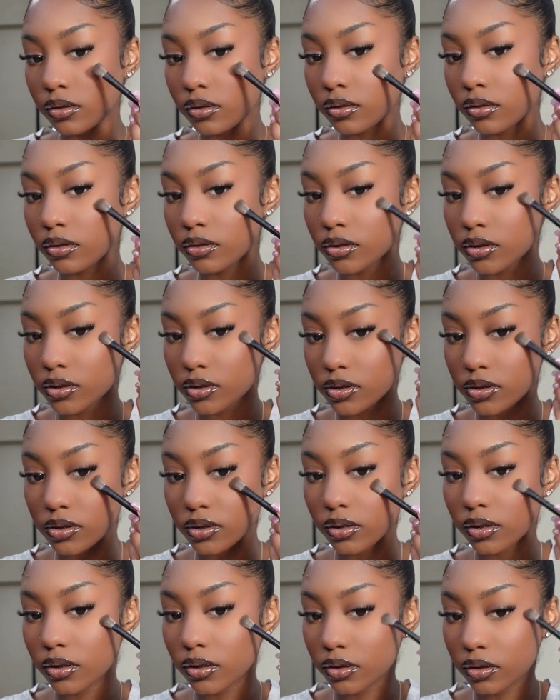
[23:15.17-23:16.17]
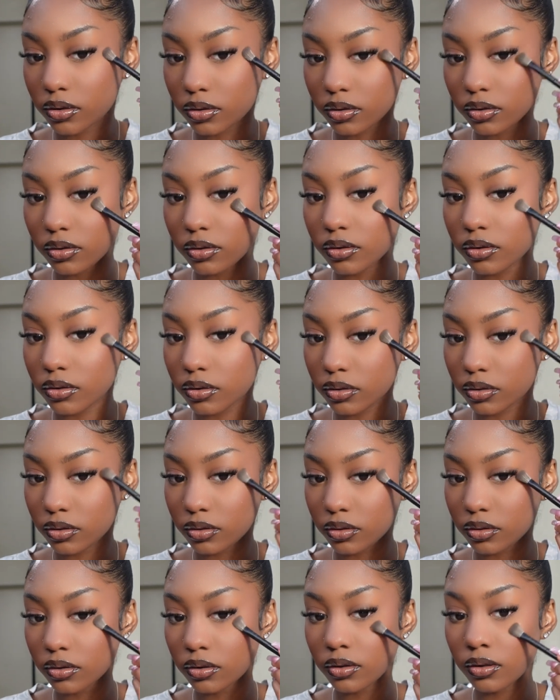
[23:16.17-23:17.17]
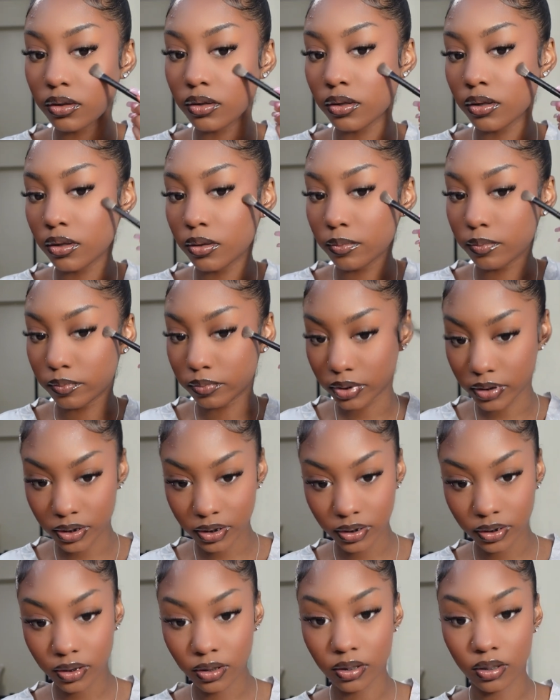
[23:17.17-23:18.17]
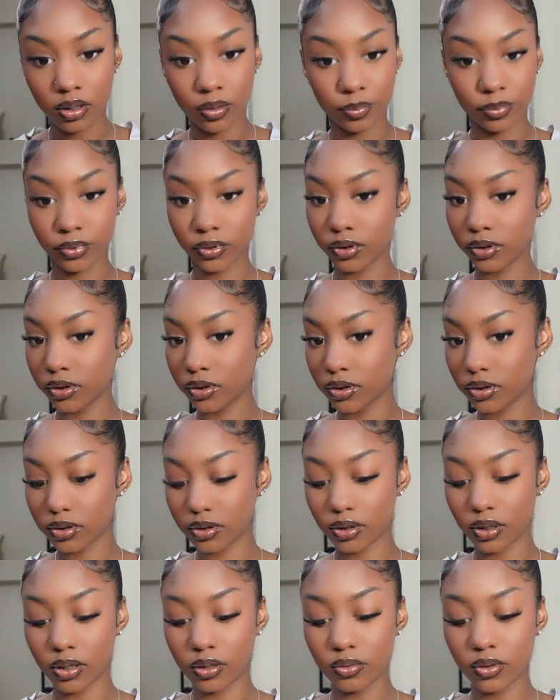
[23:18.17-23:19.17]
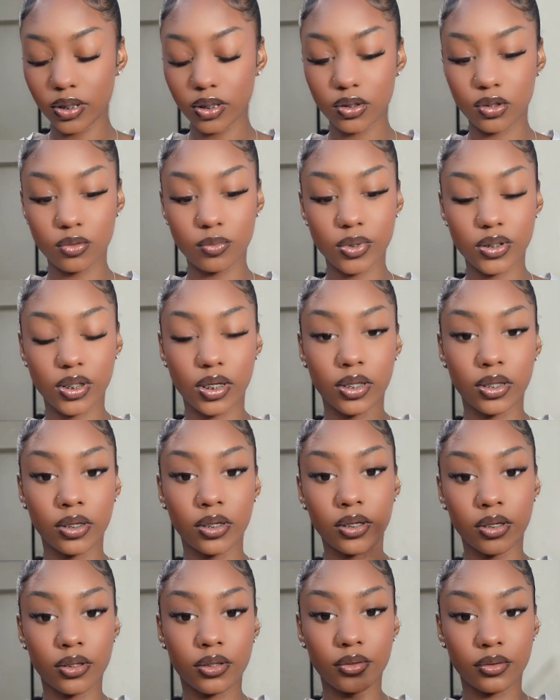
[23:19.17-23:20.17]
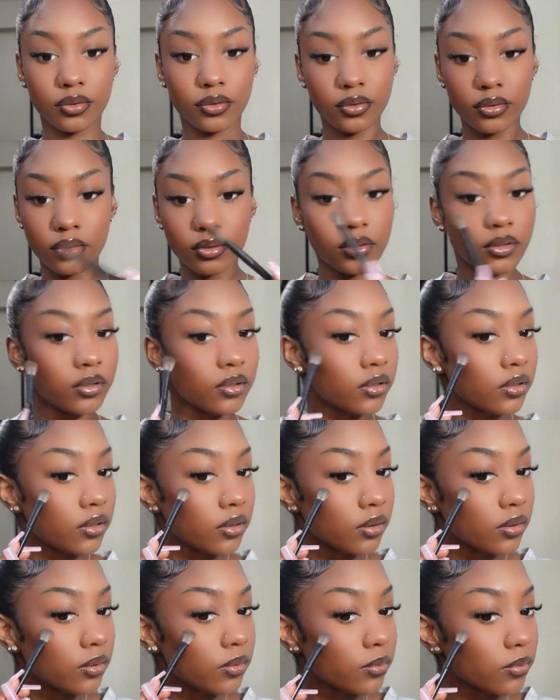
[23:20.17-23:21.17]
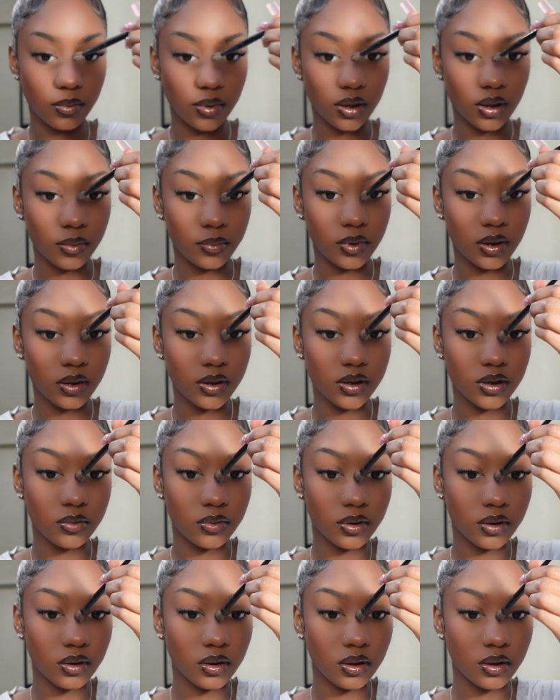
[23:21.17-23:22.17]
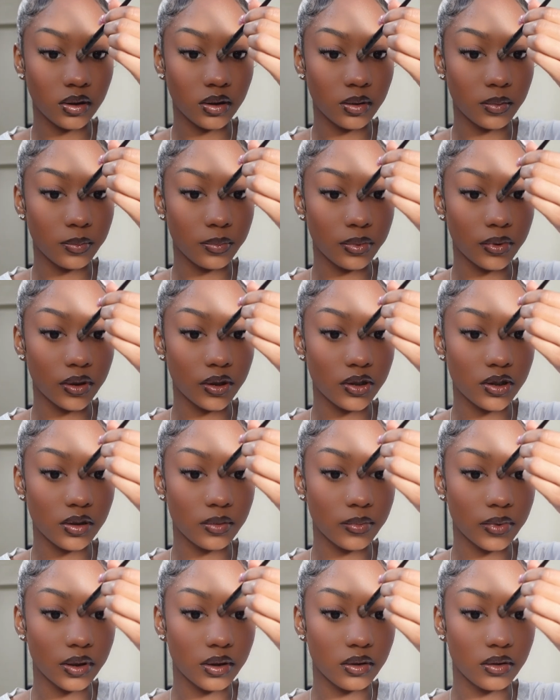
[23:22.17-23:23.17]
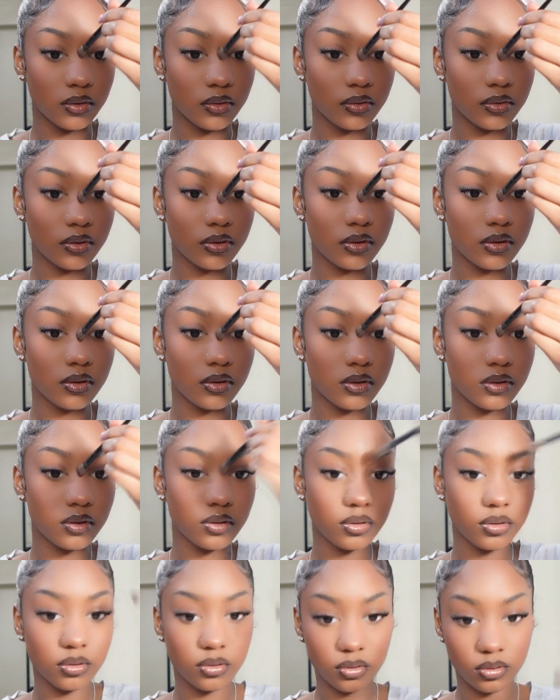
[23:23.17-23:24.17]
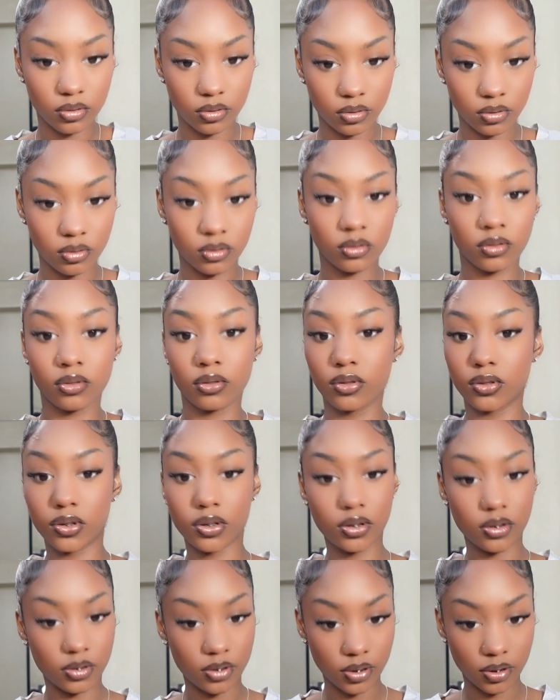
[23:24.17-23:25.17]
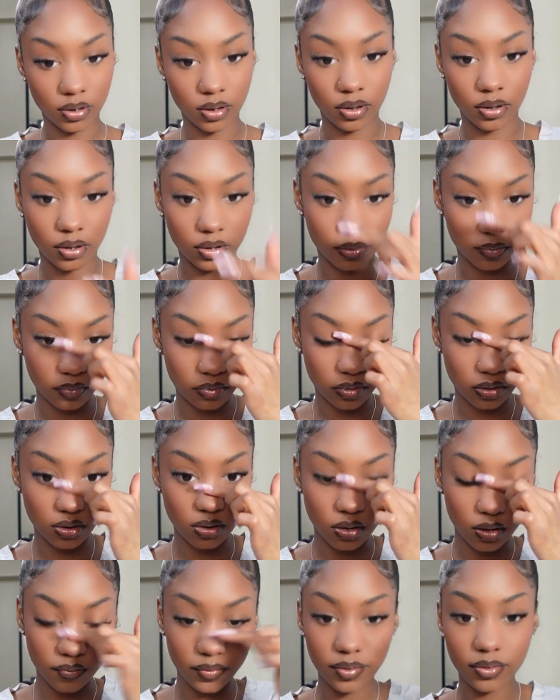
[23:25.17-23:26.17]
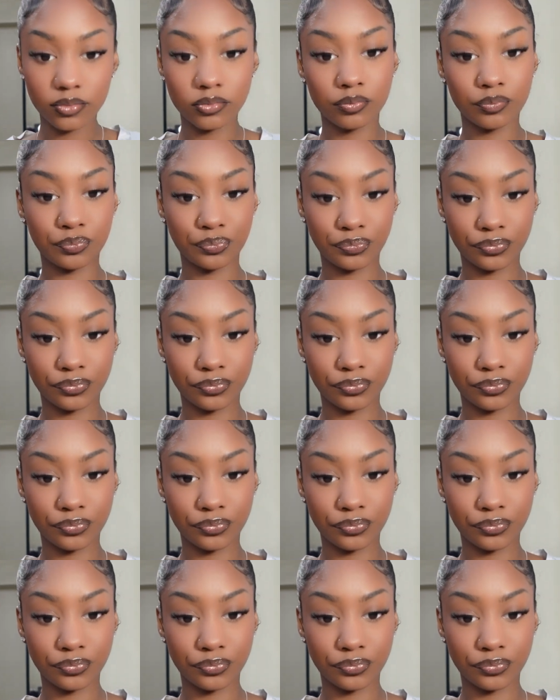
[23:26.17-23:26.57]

and just start blending that upwards. I don't like too much highlighter, and I'm gonna do it on the bridge of my nose, just like that. Love it.